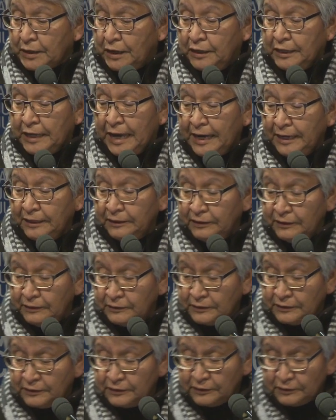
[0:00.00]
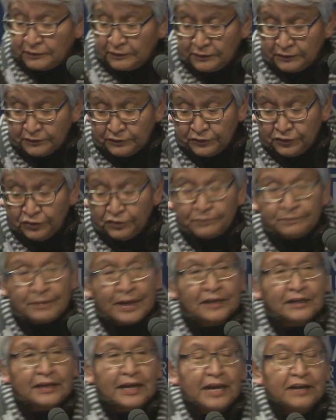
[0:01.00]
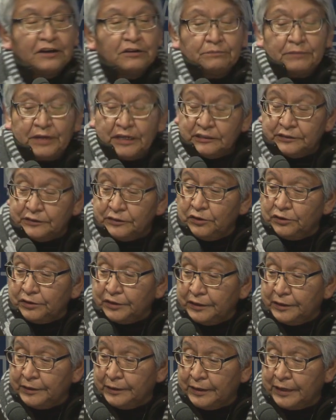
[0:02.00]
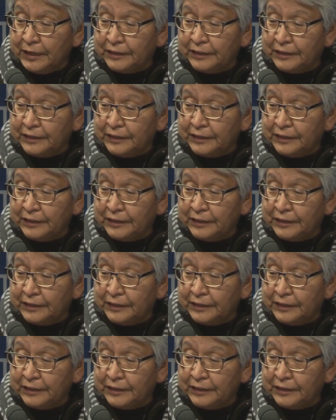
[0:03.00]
In 1862 in Mankato, Minnesota,